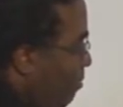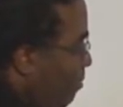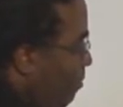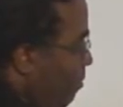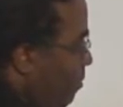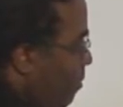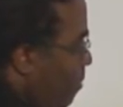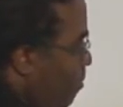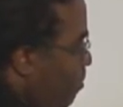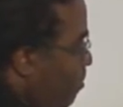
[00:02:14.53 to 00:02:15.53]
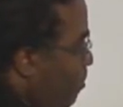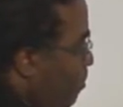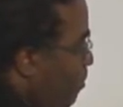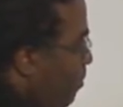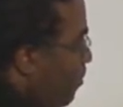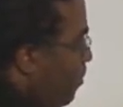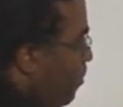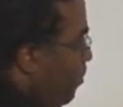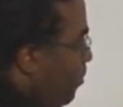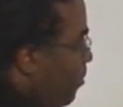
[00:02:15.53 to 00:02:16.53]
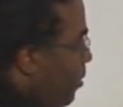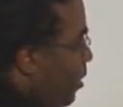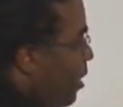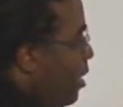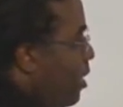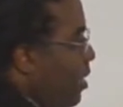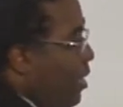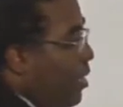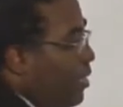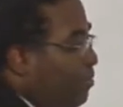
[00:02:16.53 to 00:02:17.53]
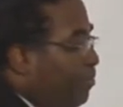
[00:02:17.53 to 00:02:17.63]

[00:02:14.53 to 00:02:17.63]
(silence)